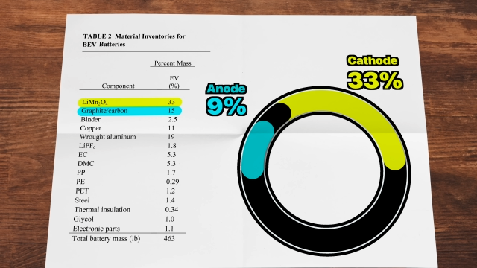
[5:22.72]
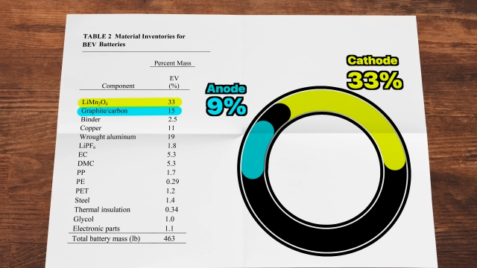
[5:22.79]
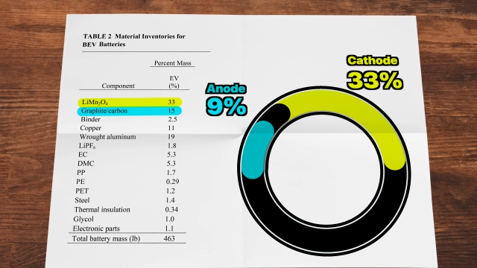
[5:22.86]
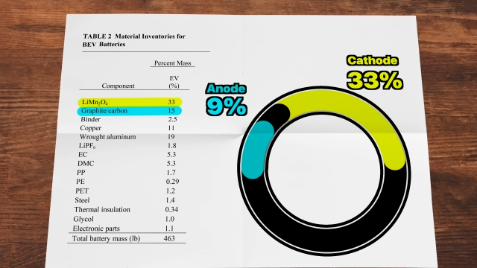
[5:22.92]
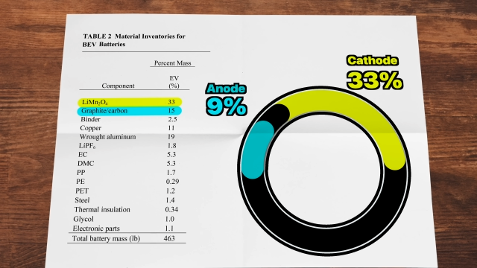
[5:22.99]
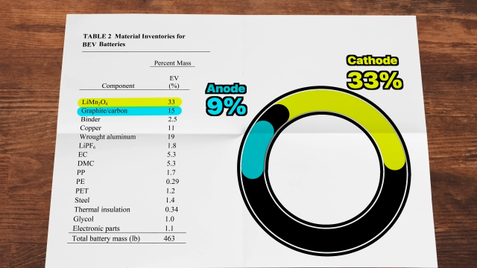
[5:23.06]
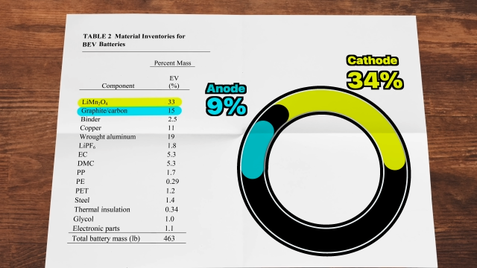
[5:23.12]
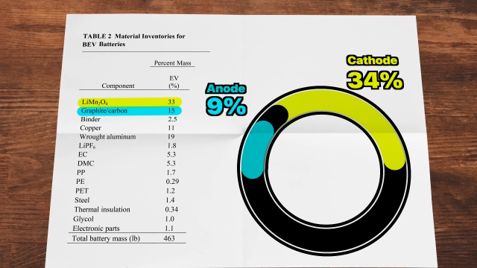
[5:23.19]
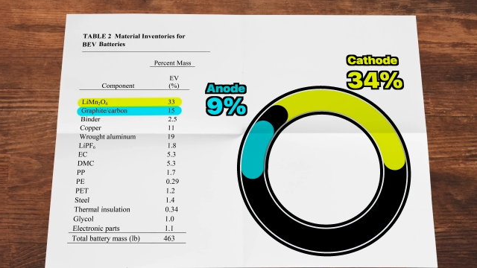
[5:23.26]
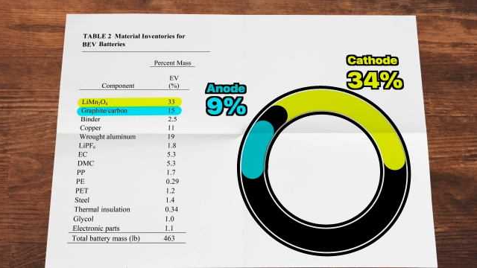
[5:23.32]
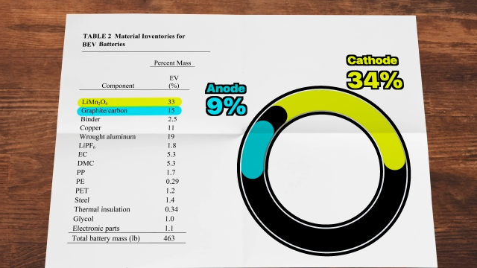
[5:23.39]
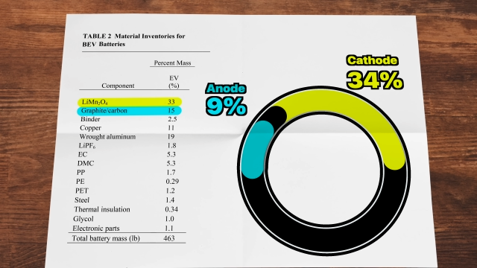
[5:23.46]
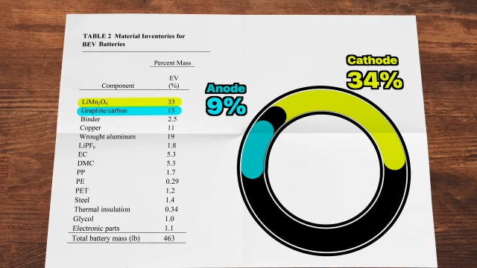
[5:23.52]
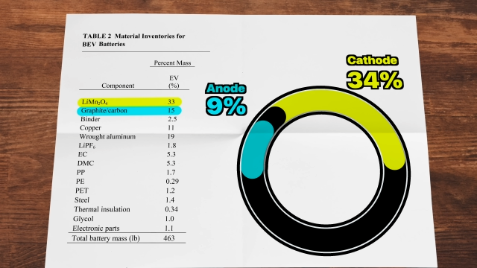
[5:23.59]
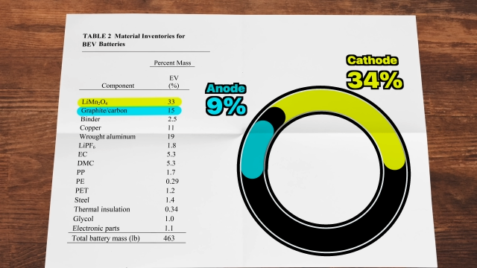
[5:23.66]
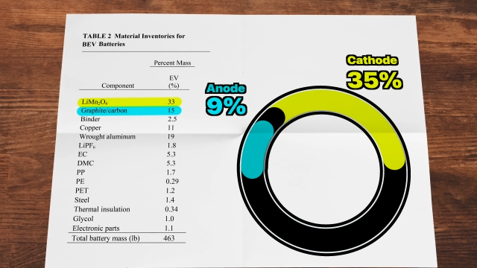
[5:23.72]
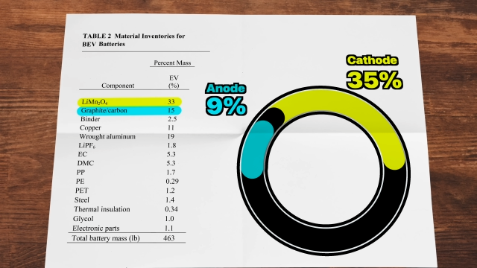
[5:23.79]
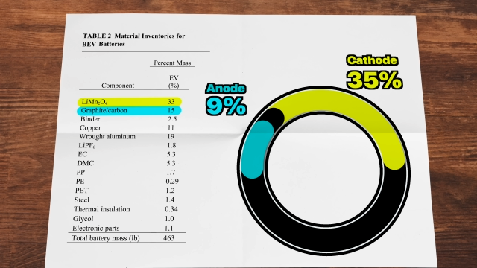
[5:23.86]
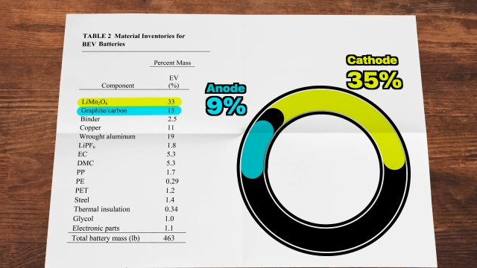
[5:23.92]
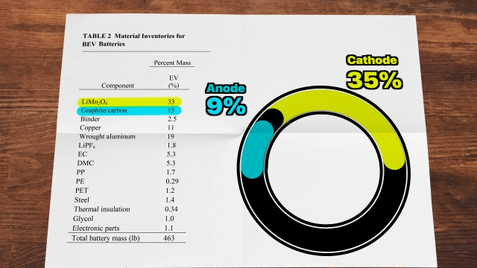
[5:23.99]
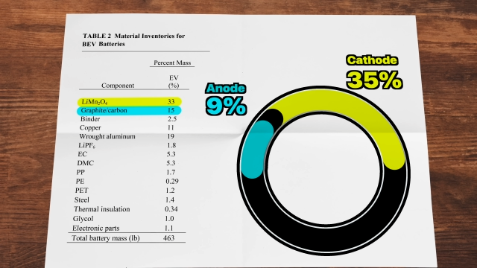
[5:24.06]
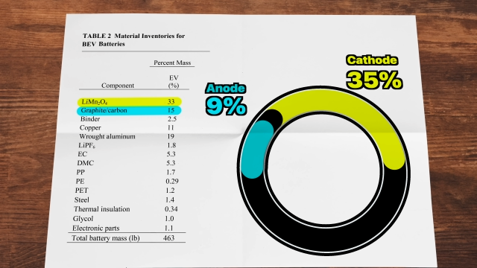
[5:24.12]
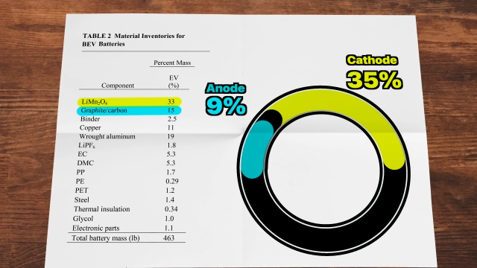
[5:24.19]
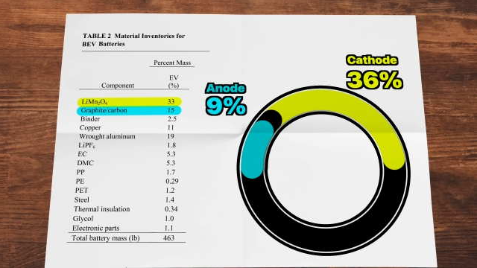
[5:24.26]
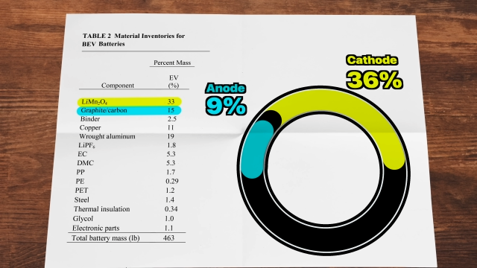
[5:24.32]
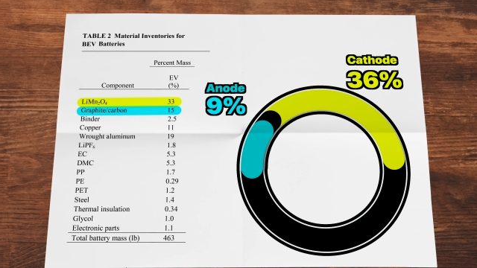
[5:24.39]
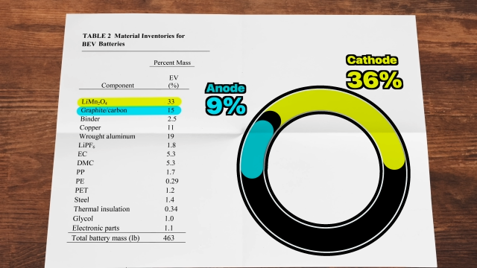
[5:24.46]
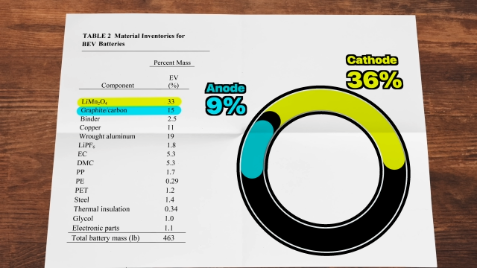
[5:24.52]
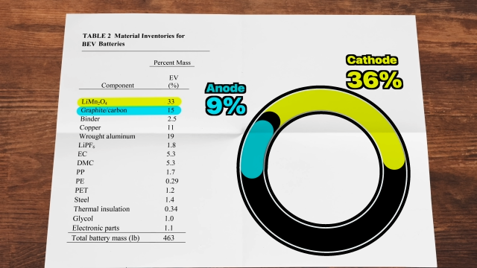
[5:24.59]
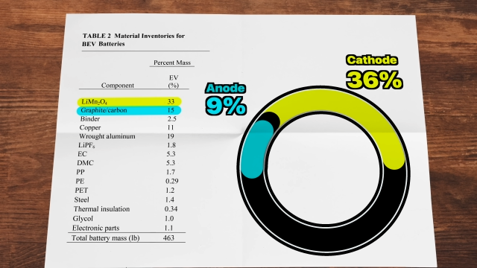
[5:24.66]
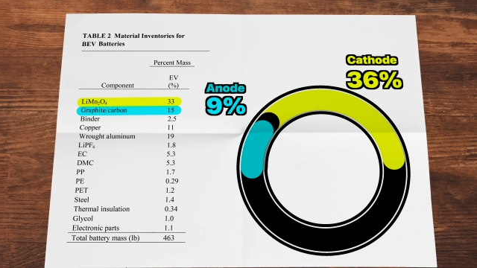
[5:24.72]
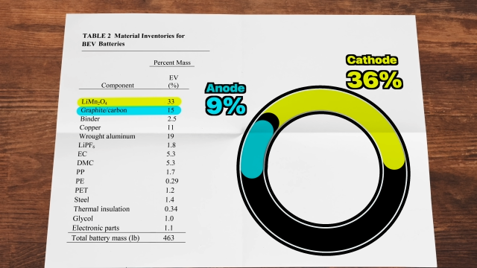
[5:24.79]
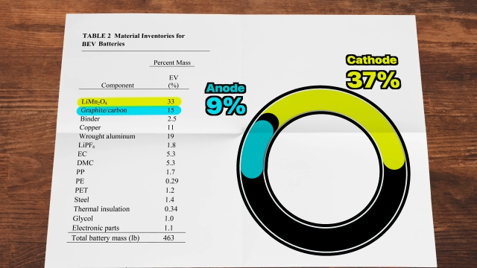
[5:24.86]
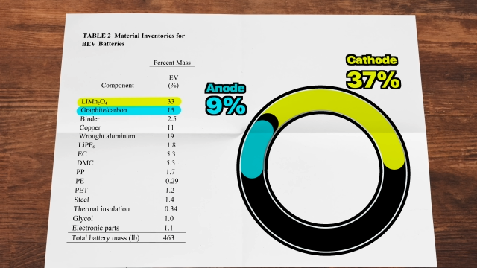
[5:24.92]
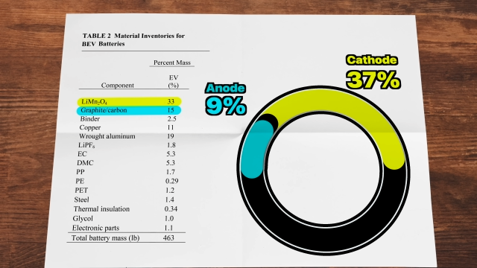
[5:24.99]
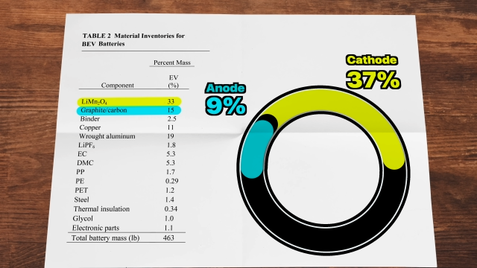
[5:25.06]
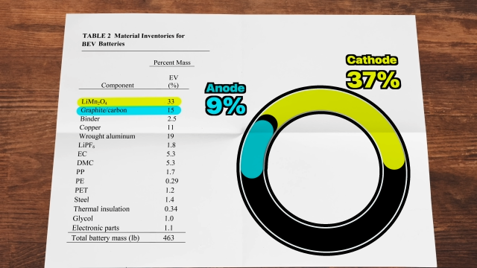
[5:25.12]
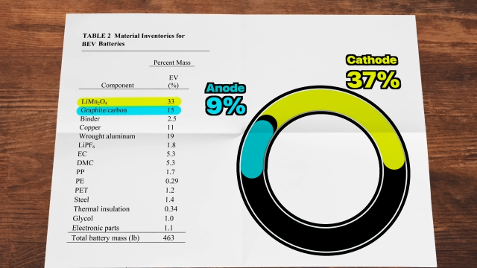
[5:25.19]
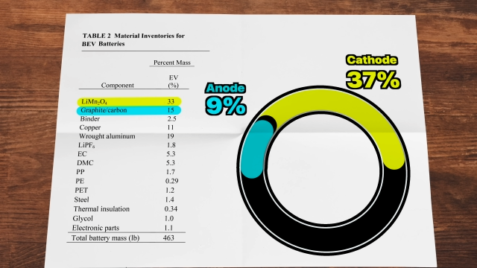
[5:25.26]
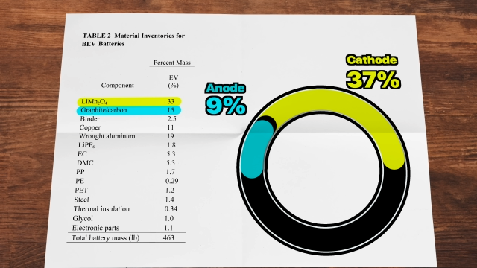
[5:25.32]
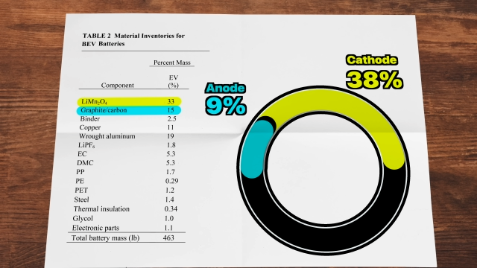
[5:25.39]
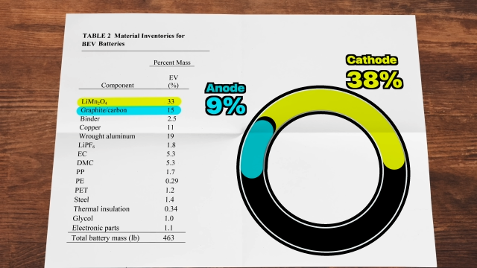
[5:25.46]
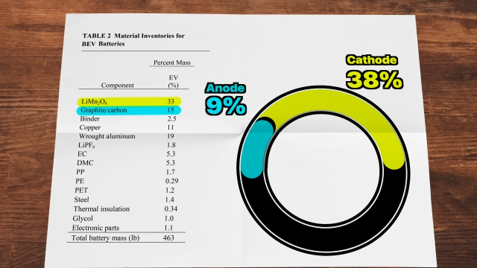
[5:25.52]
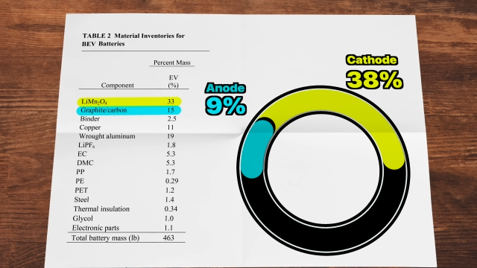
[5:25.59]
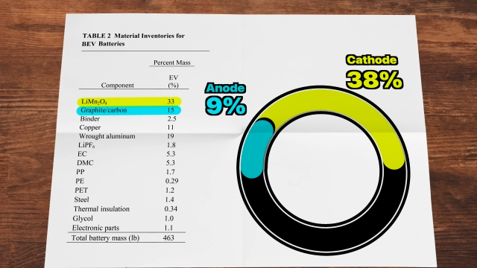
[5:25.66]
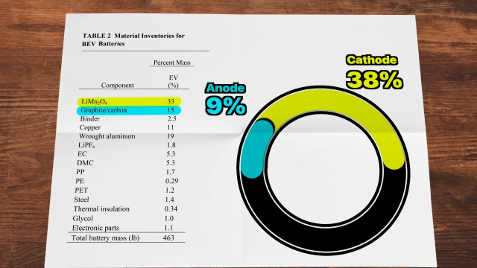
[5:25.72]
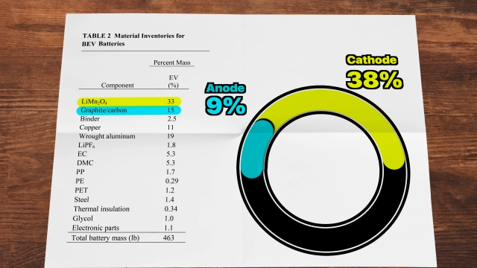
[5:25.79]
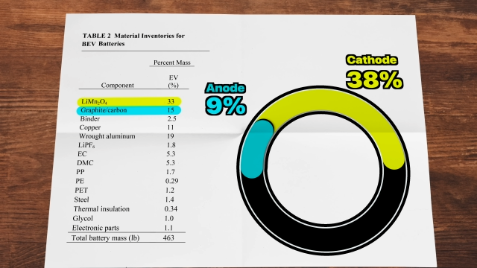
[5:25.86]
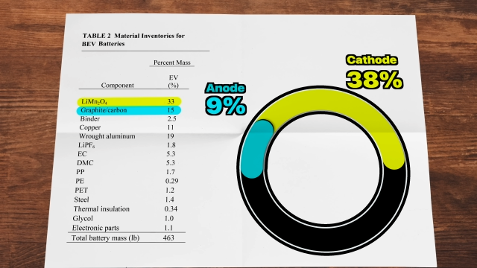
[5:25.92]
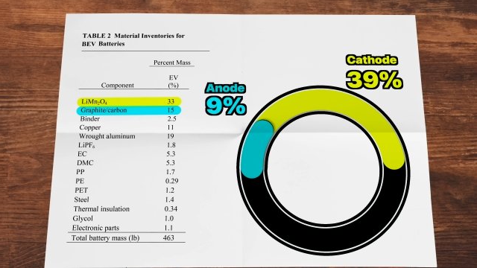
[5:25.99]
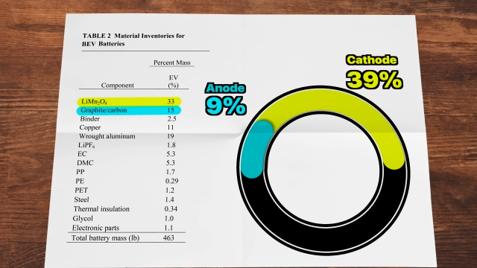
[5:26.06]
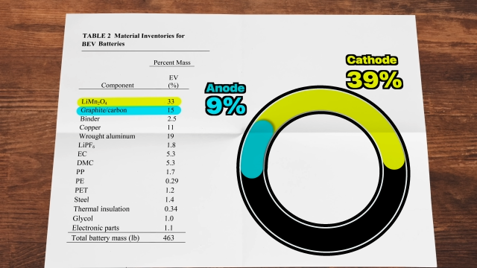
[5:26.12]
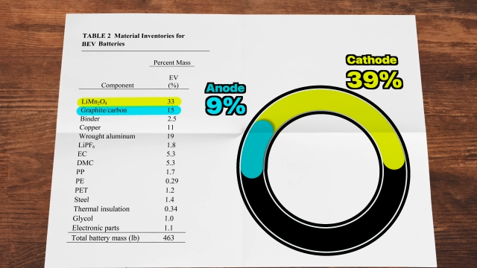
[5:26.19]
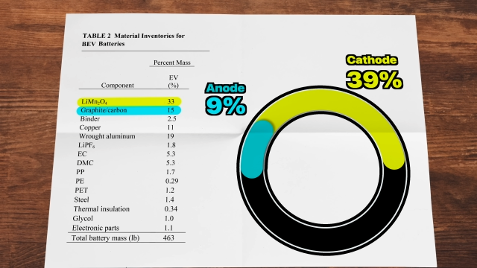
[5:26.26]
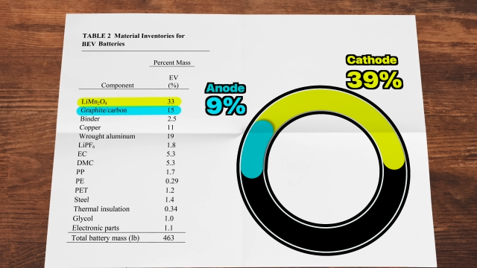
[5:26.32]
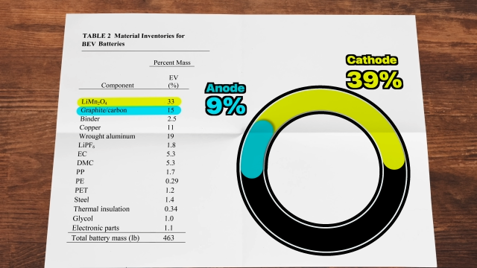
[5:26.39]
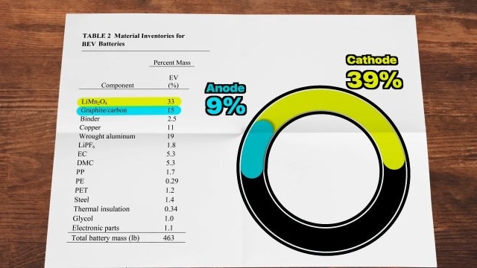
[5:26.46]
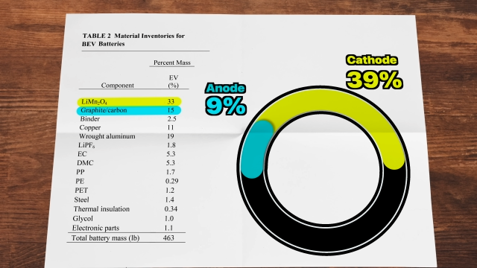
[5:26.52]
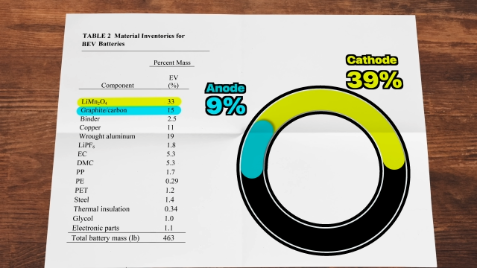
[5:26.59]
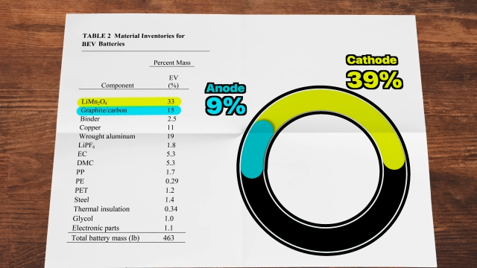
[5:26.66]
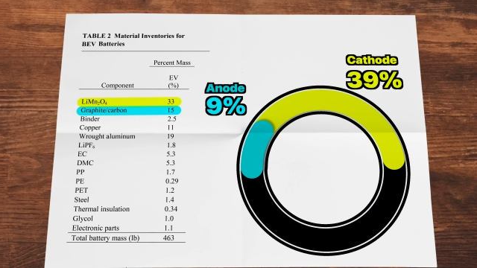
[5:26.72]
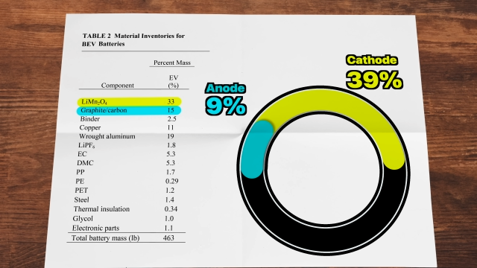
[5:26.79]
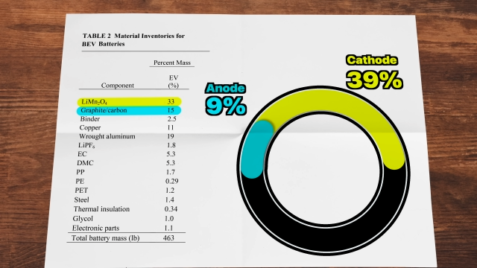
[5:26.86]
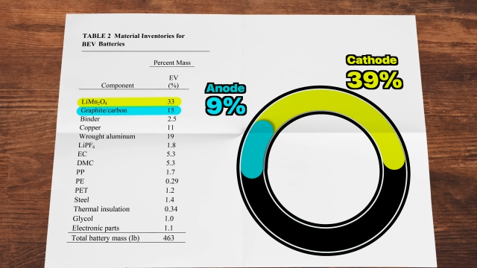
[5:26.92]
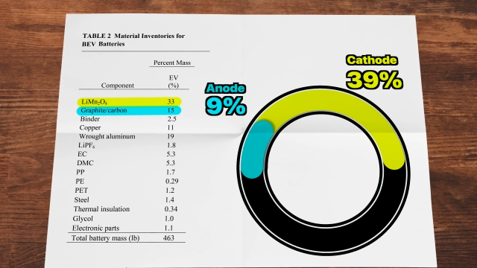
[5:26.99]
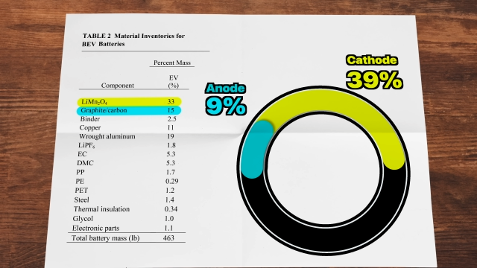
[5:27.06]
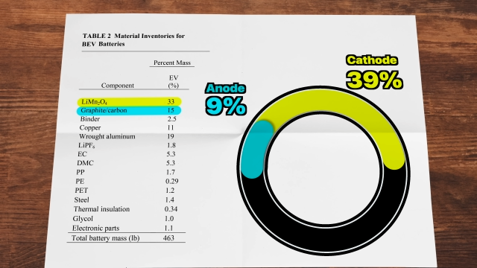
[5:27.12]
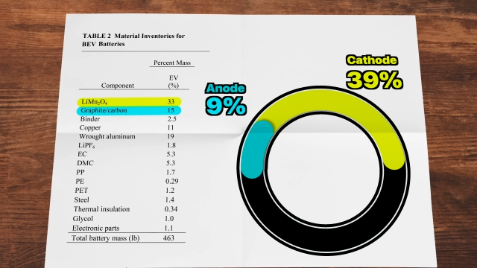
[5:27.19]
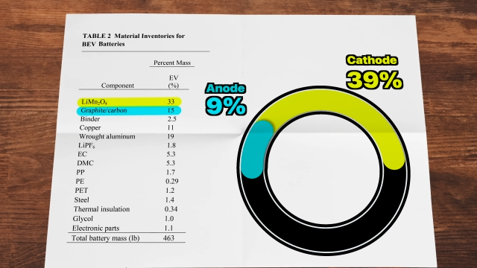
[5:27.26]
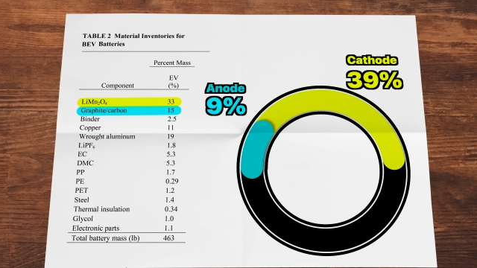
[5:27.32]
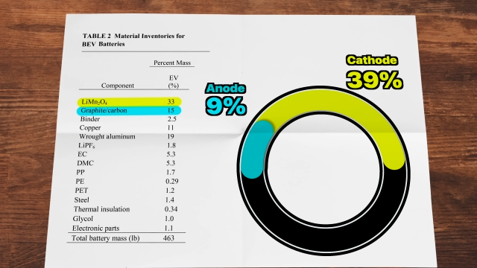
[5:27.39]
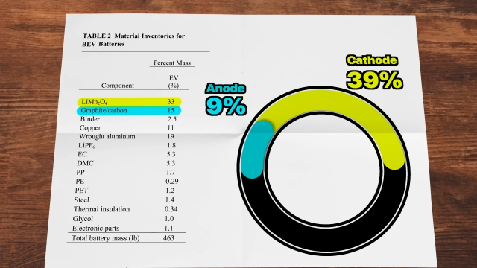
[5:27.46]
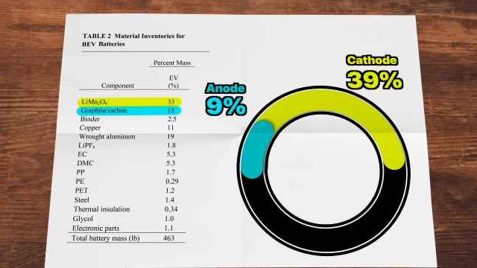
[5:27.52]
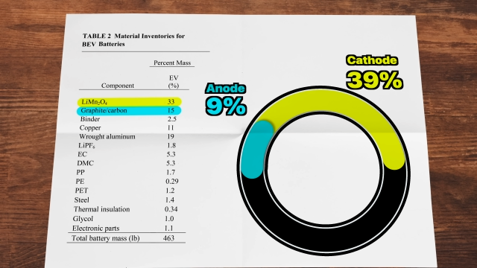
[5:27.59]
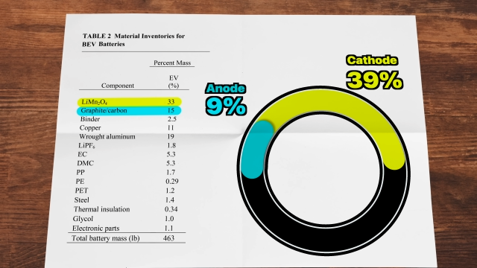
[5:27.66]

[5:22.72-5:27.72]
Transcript: Nobody's mouth can be seen.